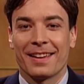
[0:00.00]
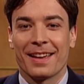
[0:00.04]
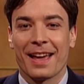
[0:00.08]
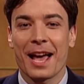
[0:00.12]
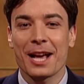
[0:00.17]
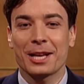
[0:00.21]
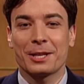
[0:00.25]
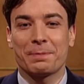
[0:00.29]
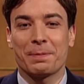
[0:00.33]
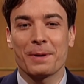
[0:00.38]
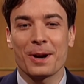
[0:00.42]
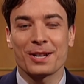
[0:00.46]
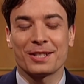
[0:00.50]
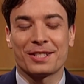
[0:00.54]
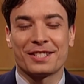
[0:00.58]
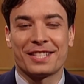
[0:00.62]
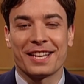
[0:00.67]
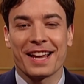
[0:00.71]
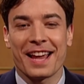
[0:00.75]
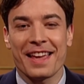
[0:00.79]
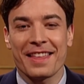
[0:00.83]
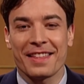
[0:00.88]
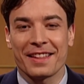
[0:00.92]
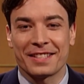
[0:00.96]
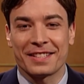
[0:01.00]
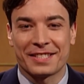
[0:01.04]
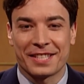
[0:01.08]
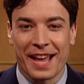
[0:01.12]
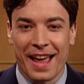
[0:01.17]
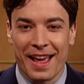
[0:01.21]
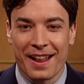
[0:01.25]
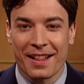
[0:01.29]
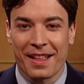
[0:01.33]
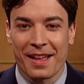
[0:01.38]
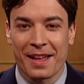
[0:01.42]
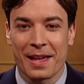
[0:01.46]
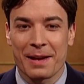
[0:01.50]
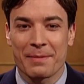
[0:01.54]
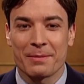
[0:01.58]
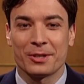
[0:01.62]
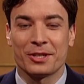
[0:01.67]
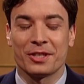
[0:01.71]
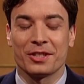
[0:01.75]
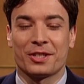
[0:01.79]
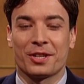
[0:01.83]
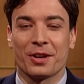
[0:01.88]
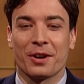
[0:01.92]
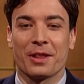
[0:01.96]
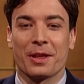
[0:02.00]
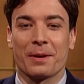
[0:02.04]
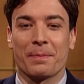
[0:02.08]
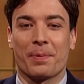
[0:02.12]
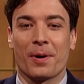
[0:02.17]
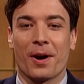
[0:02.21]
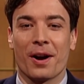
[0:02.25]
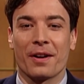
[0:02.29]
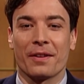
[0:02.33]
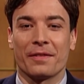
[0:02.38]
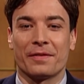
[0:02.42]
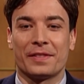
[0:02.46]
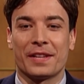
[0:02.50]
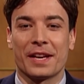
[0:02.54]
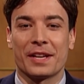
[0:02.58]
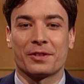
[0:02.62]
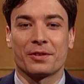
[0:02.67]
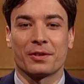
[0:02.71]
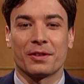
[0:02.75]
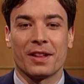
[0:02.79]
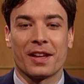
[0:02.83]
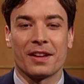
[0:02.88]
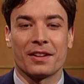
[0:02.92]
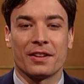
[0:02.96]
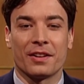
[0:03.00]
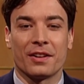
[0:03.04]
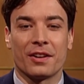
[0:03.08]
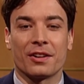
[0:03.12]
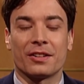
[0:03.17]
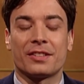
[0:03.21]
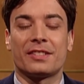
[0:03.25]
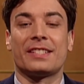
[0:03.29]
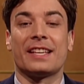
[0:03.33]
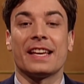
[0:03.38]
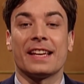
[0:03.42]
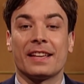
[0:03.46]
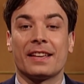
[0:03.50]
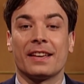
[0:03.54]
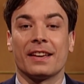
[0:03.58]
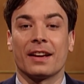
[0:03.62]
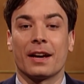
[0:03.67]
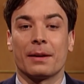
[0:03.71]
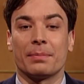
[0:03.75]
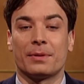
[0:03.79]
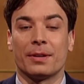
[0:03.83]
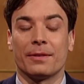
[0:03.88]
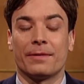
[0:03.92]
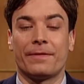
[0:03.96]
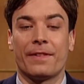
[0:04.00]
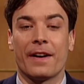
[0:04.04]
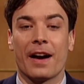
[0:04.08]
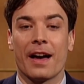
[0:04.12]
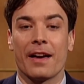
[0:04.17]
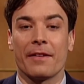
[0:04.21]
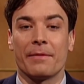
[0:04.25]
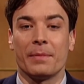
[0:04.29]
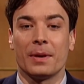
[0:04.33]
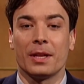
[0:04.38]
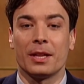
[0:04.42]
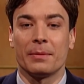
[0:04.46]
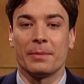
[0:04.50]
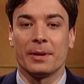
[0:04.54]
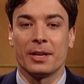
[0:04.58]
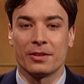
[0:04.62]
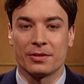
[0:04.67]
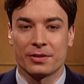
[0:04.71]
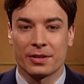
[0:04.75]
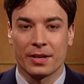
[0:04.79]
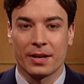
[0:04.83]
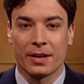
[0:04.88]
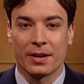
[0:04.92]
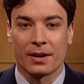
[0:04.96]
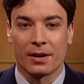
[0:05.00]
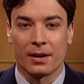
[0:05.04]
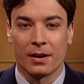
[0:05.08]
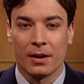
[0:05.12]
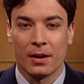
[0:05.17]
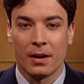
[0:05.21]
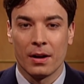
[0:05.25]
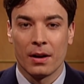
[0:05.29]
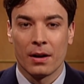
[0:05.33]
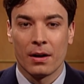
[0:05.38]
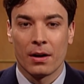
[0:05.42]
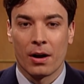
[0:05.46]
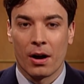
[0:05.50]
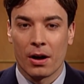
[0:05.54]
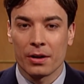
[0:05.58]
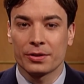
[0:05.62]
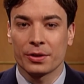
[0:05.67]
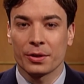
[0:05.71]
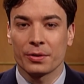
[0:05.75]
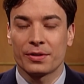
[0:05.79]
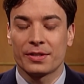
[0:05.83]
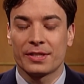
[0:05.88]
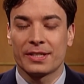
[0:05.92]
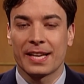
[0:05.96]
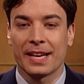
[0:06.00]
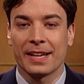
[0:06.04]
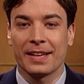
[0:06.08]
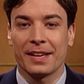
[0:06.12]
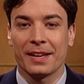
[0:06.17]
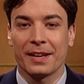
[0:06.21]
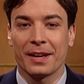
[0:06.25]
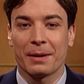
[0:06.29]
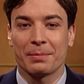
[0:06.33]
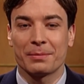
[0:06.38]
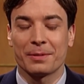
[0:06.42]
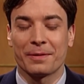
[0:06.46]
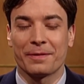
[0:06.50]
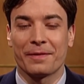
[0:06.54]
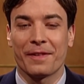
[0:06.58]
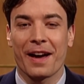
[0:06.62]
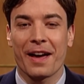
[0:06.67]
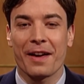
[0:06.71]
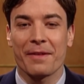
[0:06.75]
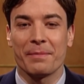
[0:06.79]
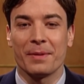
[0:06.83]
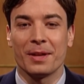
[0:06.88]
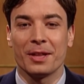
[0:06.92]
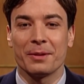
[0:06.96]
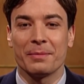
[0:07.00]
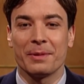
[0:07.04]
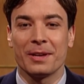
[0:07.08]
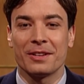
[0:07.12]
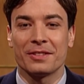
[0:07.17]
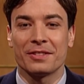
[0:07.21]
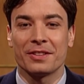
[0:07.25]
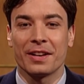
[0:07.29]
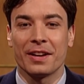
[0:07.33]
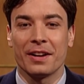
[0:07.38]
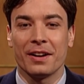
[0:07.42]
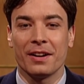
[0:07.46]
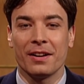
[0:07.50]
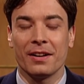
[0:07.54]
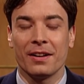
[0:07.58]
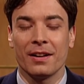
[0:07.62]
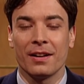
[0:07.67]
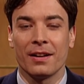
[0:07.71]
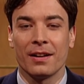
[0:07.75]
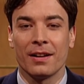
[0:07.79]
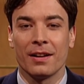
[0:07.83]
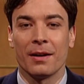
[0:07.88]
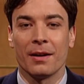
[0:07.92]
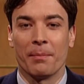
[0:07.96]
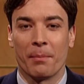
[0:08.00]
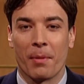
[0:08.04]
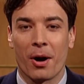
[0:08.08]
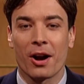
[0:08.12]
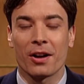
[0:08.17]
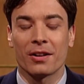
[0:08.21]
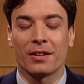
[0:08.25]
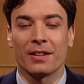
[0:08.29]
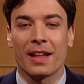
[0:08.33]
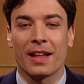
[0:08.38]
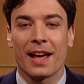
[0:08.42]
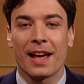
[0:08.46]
Experts say that satellite images show that part of central London are sinking up to 5 millimeters a year. Also sinking up to 5 millimeters a year? Martin